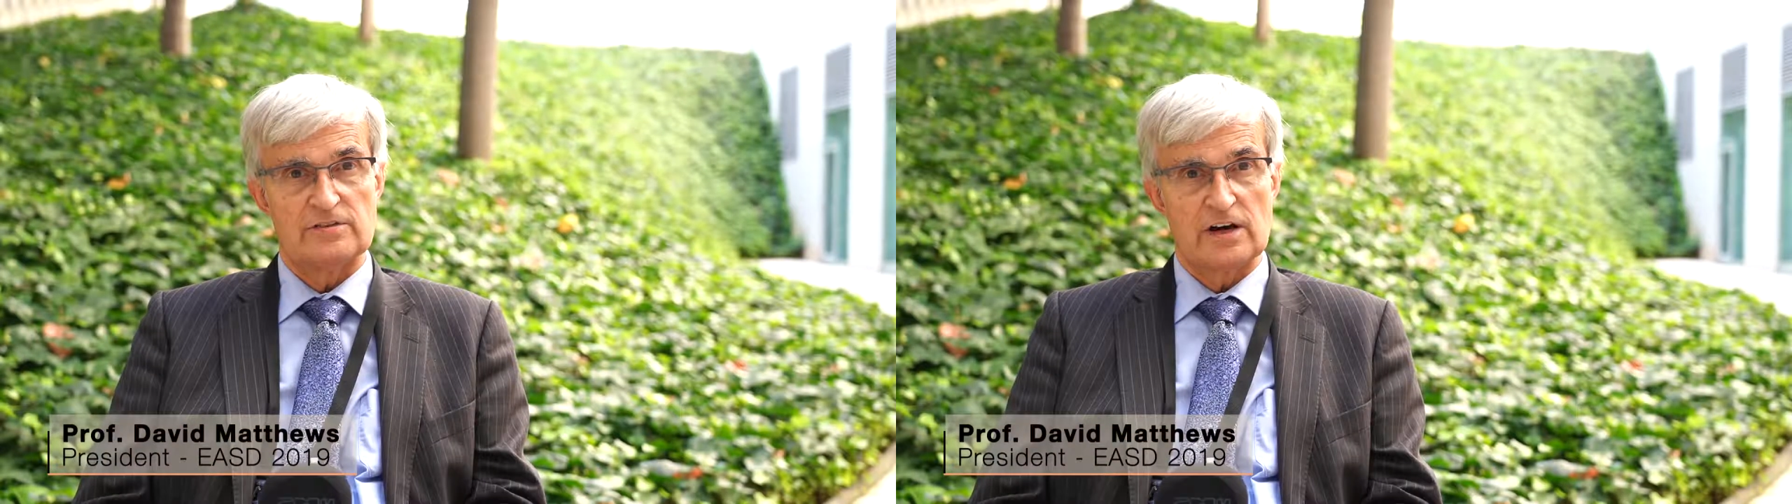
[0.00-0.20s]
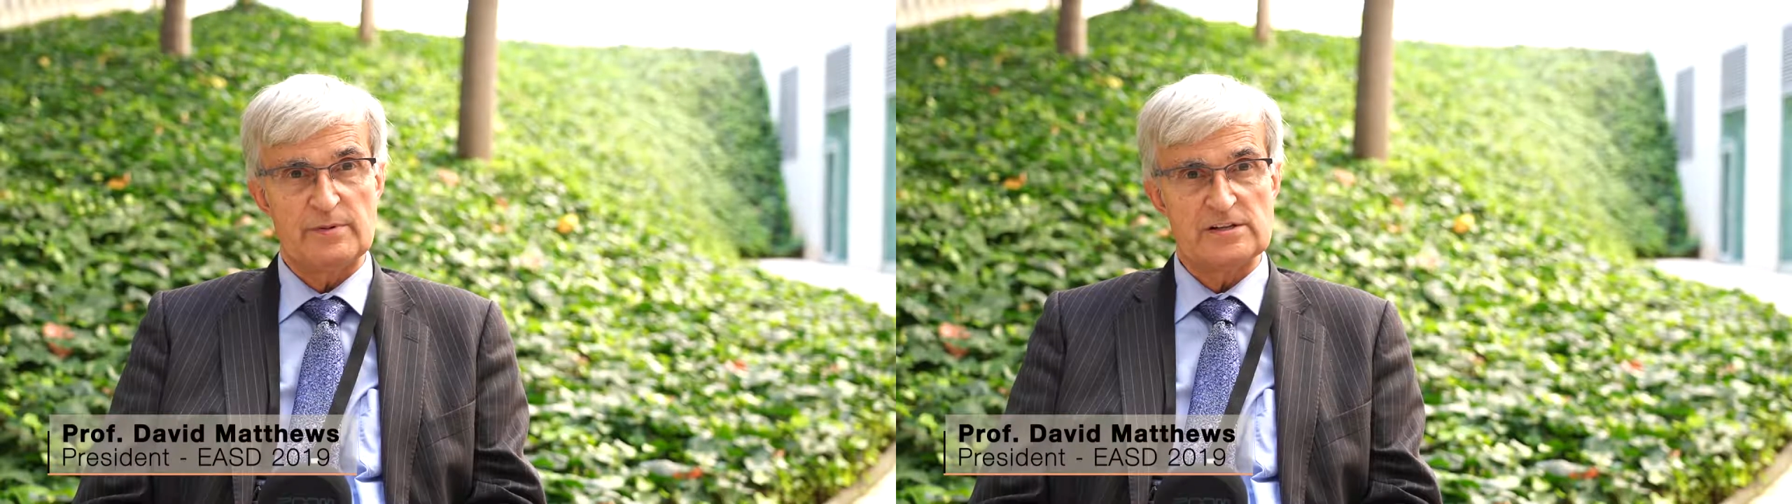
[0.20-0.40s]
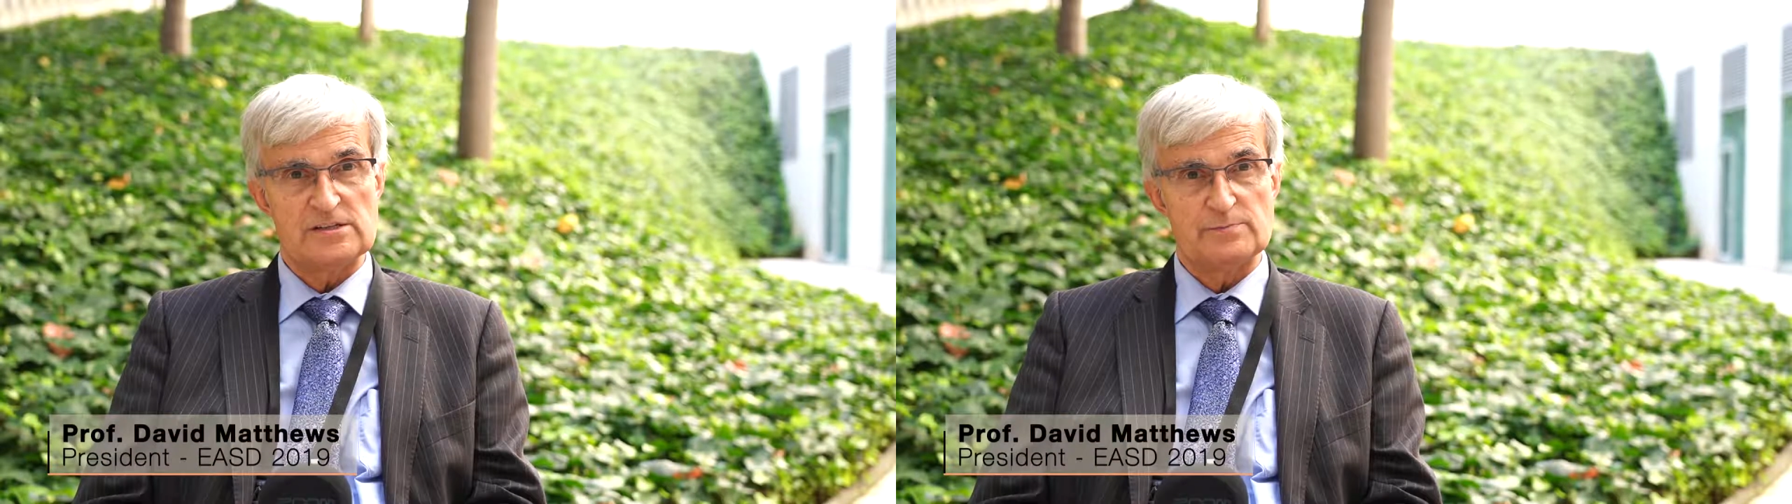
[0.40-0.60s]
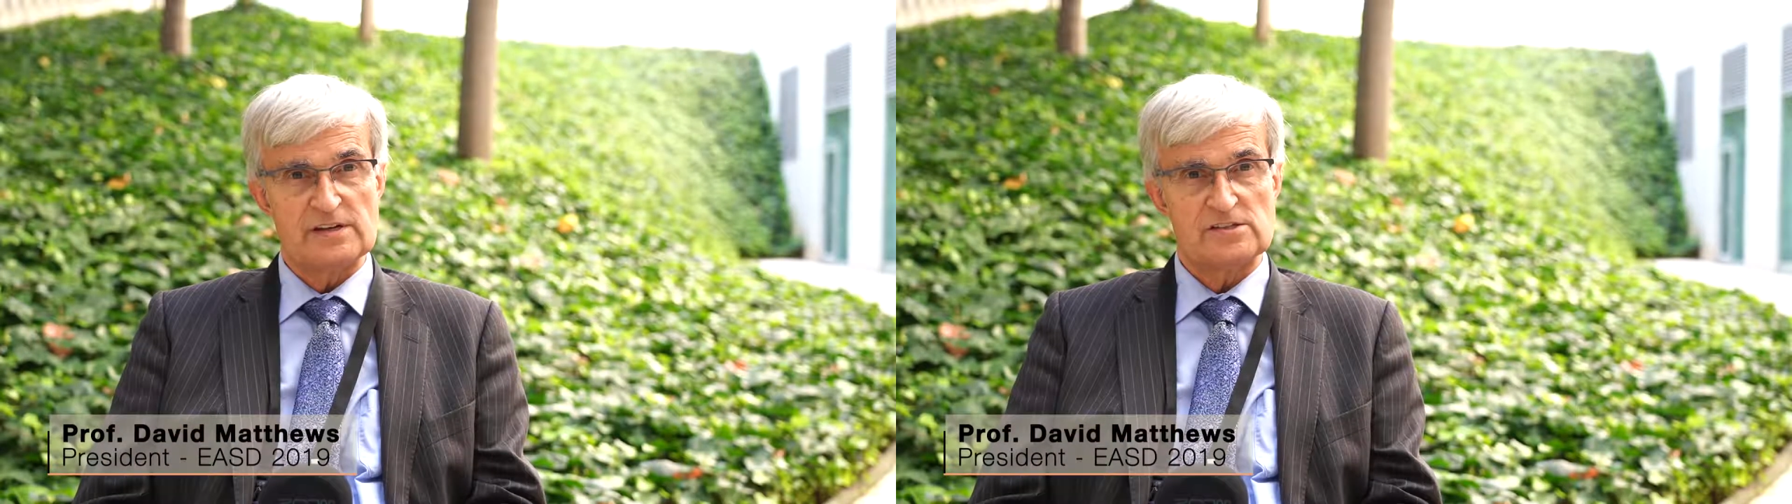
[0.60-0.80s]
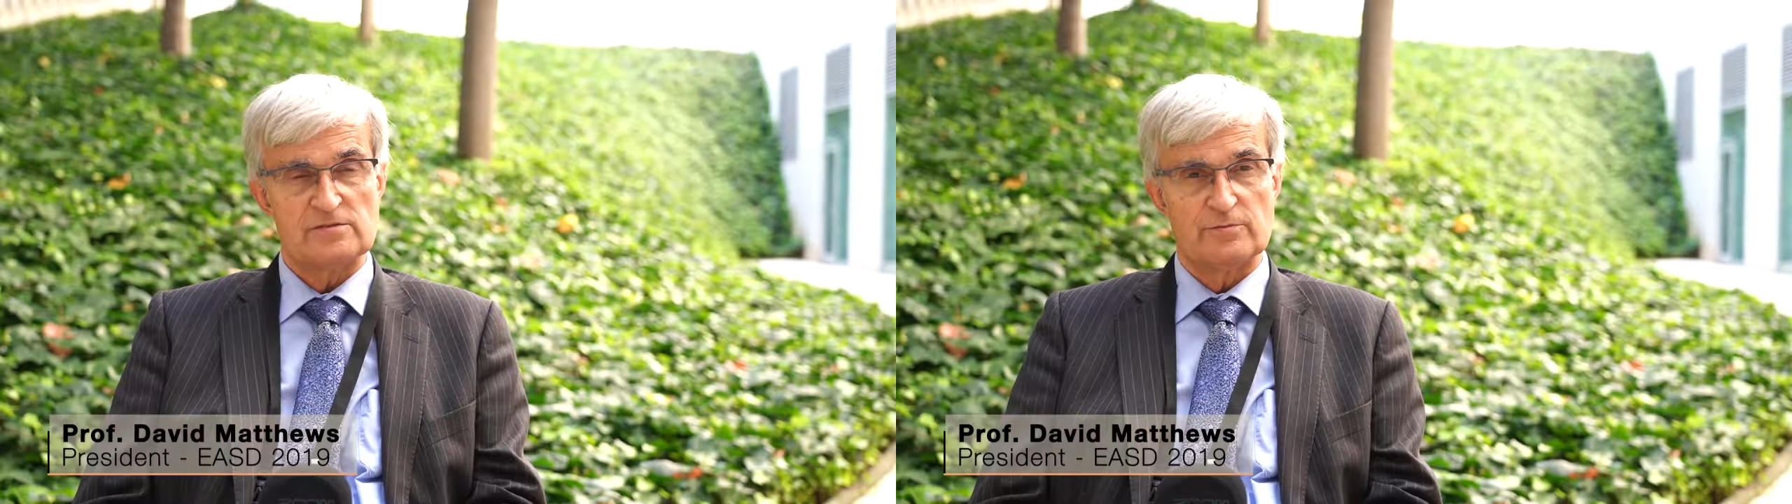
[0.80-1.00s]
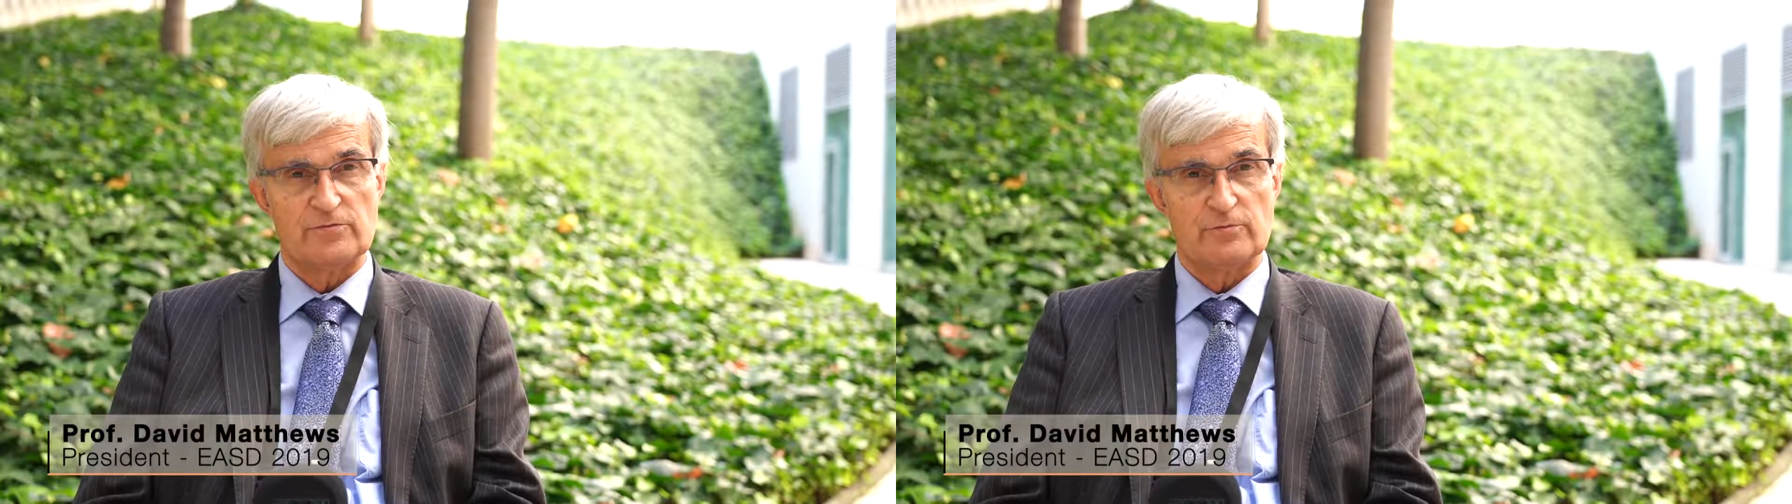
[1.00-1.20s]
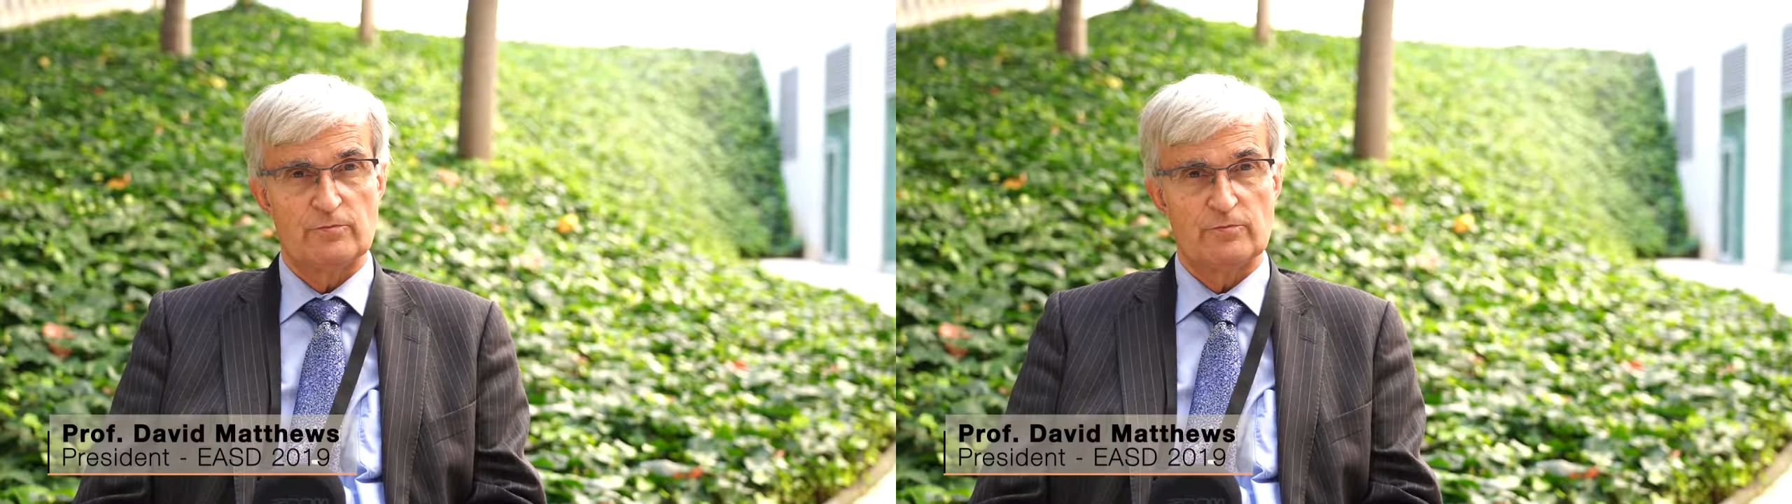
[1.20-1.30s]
Diabetes Medicine